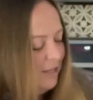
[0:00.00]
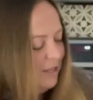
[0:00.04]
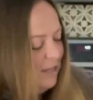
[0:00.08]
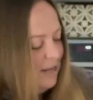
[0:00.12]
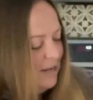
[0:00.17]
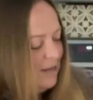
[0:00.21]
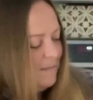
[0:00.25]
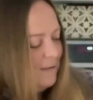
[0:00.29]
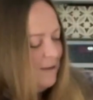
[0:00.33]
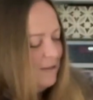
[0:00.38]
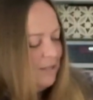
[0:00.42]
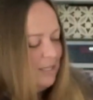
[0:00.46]

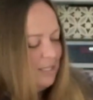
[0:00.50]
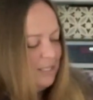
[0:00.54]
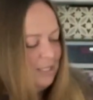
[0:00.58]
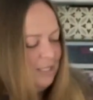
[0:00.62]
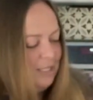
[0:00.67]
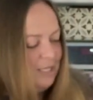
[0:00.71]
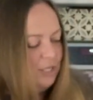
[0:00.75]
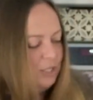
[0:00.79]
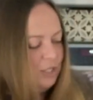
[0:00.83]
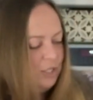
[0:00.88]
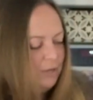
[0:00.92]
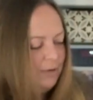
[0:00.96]
like about this
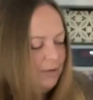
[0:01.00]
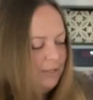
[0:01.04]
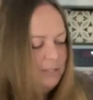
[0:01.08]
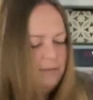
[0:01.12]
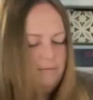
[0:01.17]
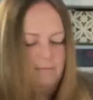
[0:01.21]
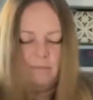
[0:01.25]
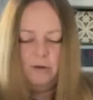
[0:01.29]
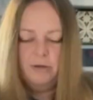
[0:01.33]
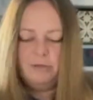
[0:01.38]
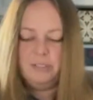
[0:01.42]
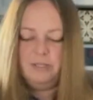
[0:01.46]
leash, so it's a
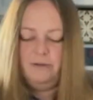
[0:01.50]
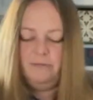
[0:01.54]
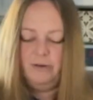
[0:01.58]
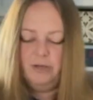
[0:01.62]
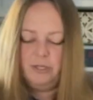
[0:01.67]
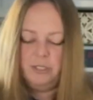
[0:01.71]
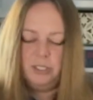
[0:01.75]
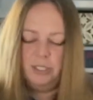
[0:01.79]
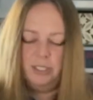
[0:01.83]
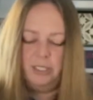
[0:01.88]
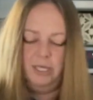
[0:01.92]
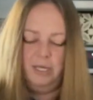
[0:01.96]

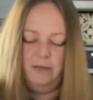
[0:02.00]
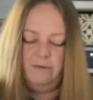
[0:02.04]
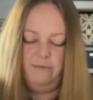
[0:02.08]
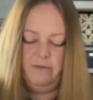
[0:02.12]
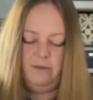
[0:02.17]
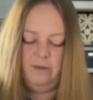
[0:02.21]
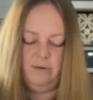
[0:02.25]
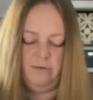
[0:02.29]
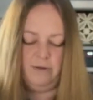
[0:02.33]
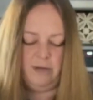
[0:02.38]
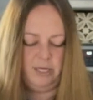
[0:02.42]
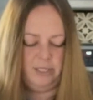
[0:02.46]
multifunction leash,
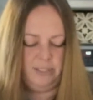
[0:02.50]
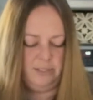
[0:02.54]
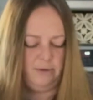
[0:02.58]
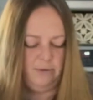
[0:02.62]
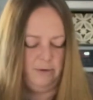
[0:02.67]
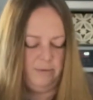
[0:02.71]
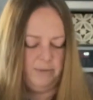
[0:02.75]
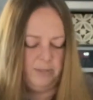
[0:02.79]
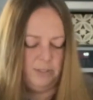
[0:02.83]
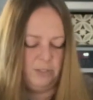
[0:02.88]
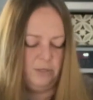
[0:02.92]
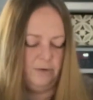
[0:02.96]
and you guys
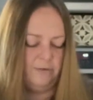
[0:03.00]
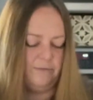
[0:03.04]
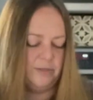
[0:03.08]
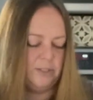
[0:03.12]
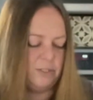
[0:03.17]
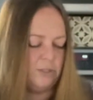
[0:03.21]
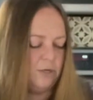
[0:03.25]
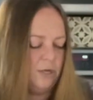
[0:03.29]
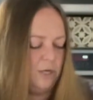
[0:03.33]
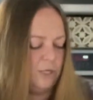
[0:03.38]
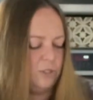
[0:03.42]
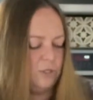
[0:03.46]
know I'm a
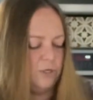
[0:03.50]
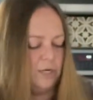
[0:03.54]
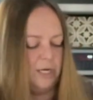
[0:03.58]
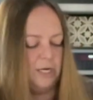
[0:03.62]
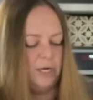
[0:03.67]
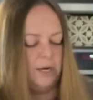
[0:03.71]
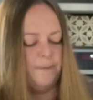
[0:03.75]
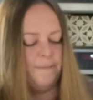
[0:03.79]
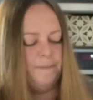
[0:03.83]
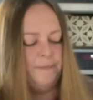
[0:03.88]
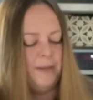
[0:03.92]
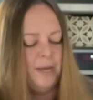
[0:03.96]
service dog
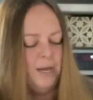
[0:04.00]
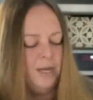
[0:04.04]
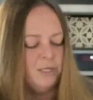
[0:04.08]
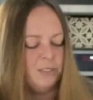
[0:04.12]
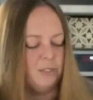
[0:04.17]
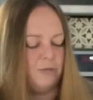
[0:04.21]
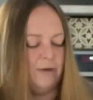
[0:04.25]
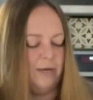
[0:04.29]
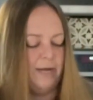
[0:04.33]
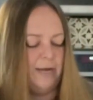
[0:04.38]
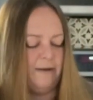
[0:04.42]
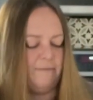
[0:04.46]
trainer,
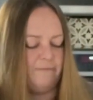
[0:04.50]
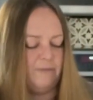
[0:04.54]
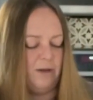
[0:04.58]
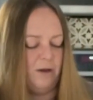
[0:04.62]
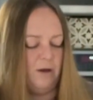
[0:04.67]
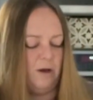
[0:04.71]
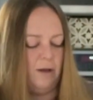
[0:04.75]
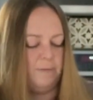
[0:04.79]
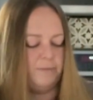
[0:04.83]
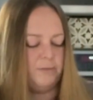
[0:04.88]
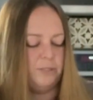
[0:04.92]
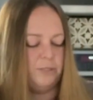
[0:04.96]
so I have the
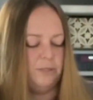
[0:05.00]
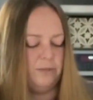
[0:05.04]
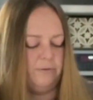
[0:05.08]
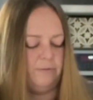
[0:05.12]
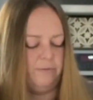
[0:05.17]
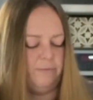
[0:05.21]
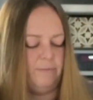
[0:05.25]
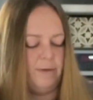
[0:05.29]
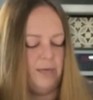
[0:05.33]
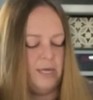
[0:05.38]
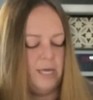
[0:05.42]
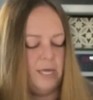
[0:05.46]
option
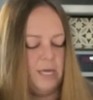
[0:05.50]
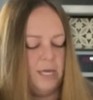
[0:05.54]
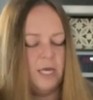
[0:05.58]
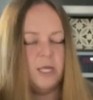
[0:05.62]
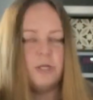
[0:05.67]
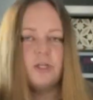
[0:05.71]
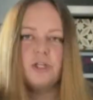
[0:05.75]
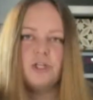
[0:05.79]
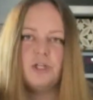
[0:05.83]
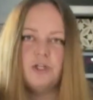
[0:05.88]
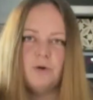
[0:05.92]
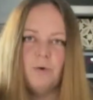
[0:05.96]
of making
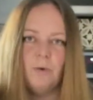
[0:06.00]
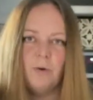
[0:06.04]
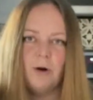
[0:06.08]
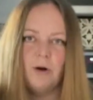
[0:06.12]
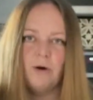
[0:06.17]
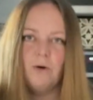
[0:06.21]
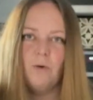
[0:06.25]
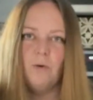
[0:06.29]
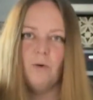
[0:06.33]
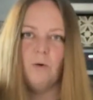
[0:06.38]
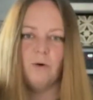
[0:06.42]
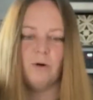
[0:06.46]
it
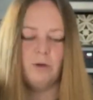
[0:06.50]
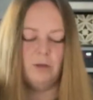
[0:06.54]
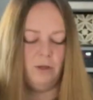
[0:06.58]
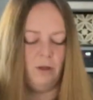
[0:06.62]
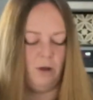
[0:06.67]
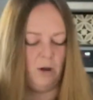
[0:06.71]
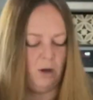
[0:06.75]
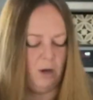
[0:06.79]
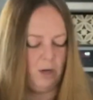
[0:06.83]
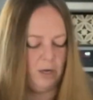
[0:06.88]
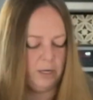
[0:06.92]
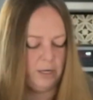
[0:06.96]
short or
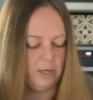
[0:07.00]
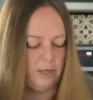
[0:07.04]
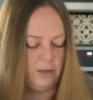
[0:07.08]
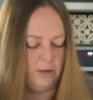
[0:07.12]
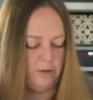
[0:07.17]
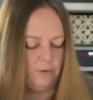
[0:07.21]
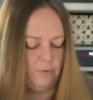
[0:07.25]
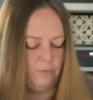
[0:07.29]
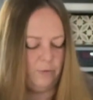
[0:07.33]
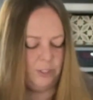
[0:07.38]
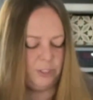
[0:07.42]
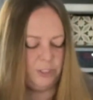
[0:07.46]
long,
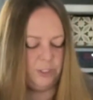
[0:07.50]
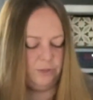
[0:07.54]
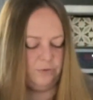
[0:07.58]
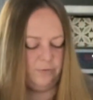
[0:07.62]
which is